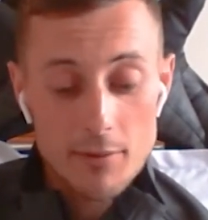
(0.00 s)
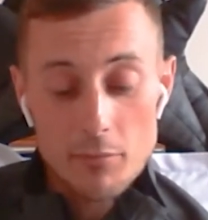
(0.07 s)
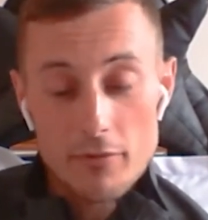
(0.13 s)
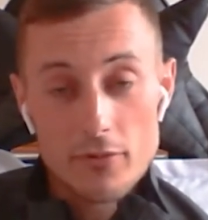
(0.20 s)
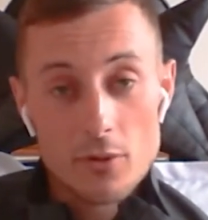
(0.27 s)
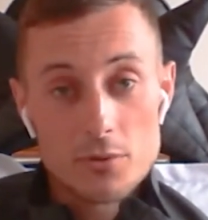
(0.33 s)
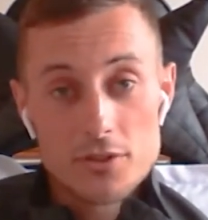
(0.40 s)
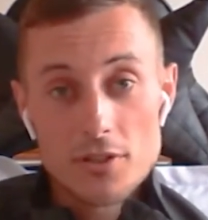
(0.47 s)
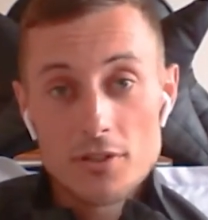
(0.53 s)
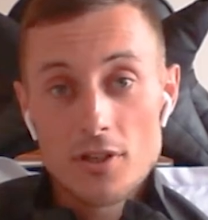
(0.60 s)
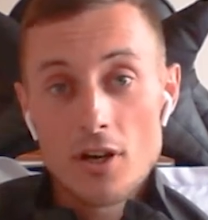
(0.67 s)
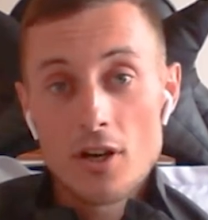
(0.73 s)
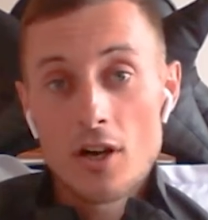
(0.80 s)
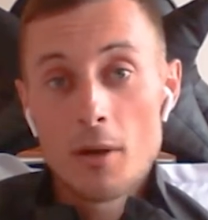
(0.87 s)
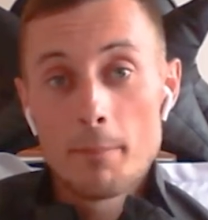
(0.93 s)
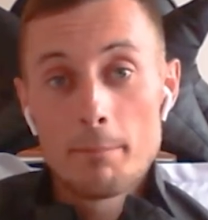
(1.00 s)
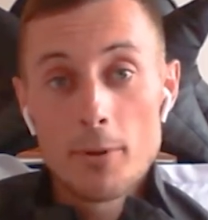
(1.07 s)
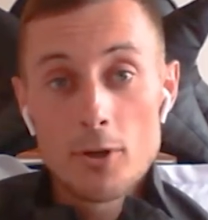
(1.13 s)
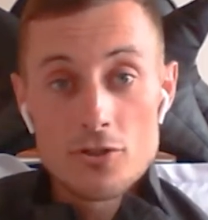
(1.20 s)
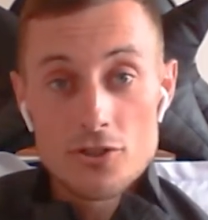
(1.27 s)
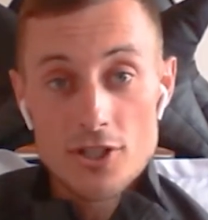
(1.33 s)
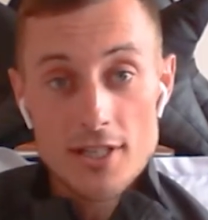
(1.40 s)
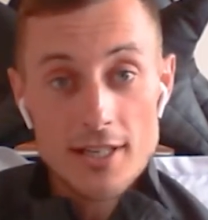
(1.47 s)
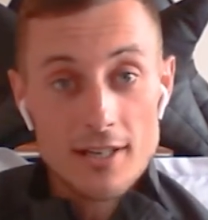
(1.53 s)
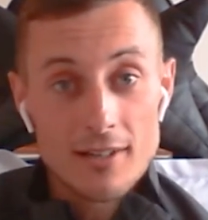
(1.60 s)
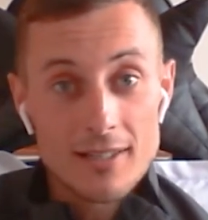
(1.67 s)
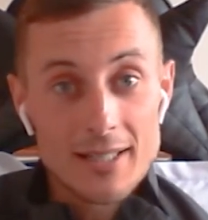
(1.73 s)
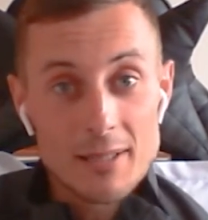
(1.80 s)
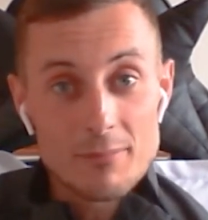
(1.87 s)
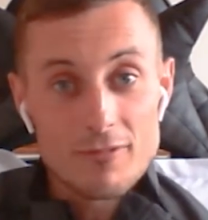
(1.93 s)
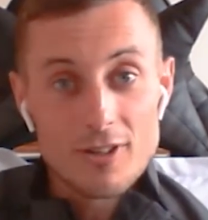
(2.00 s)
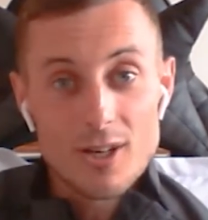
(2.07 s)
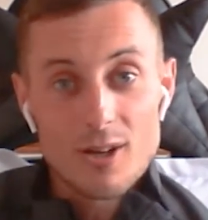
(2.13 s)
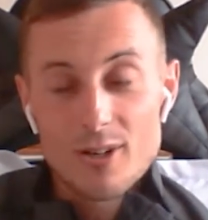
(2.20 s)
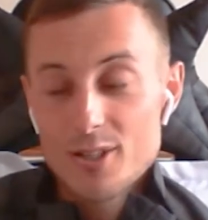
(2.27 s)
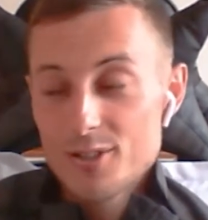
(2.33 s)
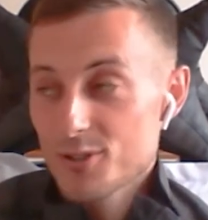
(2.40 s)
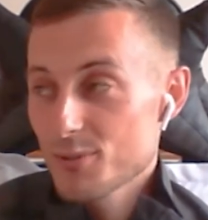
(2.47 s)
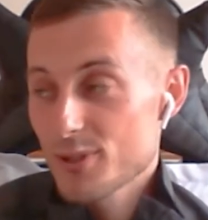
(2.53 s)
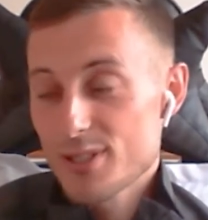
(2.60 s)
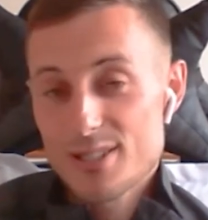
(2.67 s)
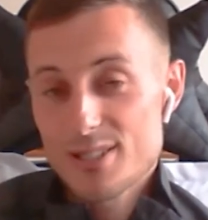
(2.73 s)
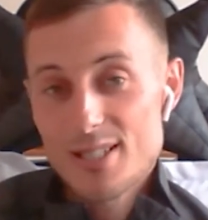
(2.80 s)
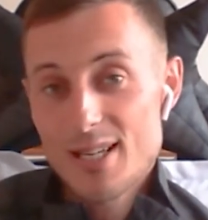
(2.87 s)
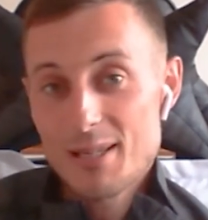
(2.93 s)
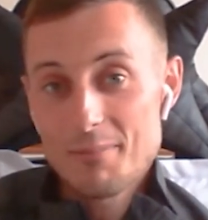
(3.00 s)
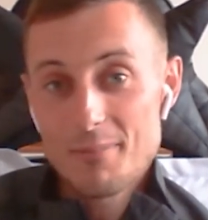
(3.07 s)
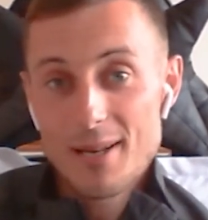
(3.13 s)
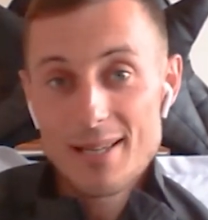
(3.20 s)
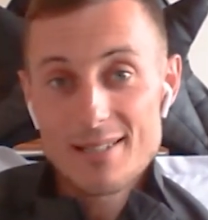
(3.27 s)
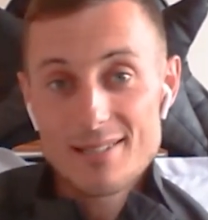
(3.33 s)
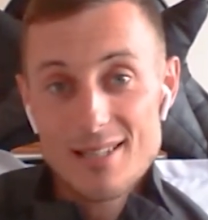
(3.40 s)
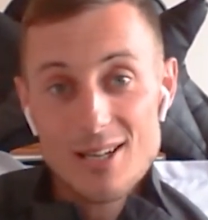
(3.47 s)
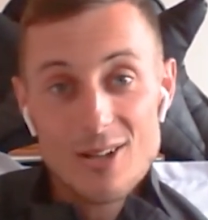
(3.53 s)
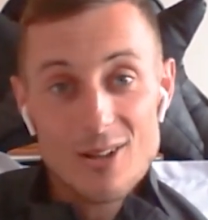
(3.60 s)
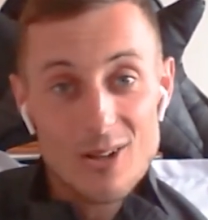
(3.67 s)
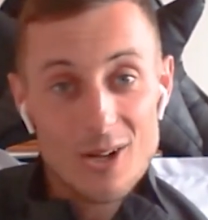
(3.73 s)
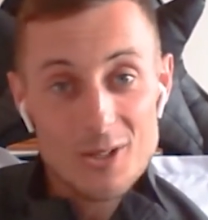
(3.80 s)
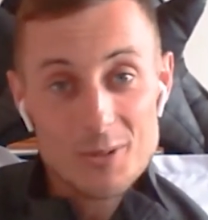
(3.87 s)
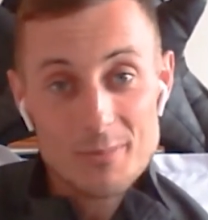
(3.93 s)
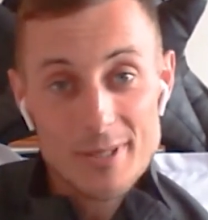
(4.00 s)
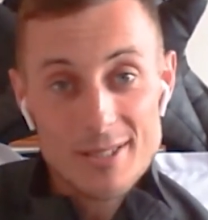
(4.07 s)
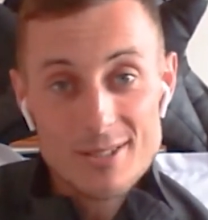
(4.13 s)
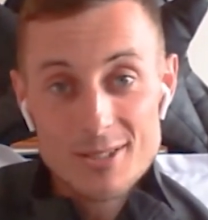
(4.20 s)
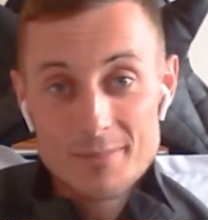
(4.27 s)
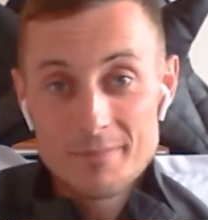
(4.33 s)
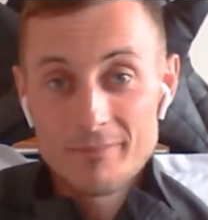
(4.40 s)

And we've also got our Bungee, our Leap for LOROS, which is taking place at the hospice.